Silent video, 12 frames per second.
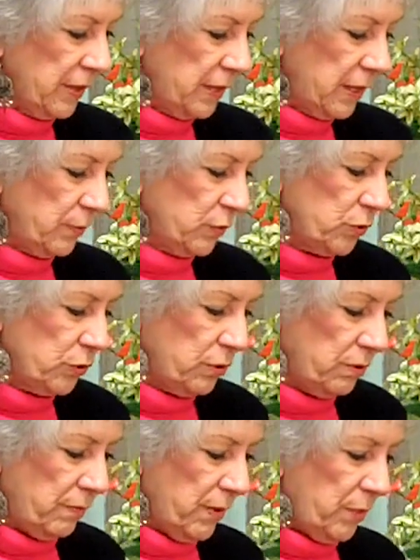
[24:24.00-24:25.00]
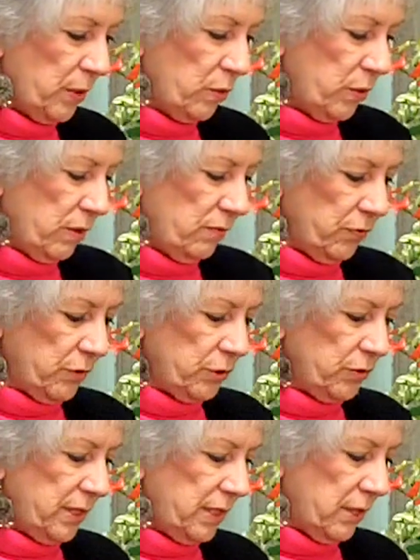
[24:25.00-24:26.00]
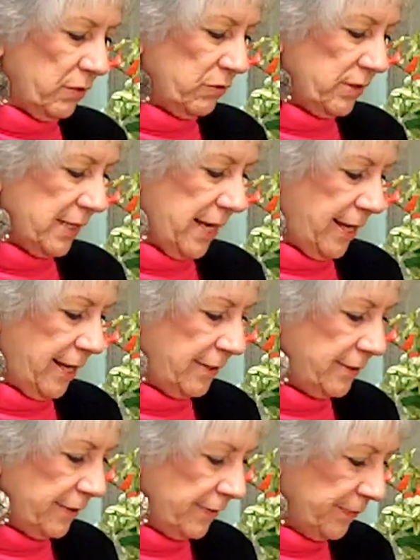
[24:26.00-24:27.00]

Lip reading: And then I'm going to turn my bow over and do the other side.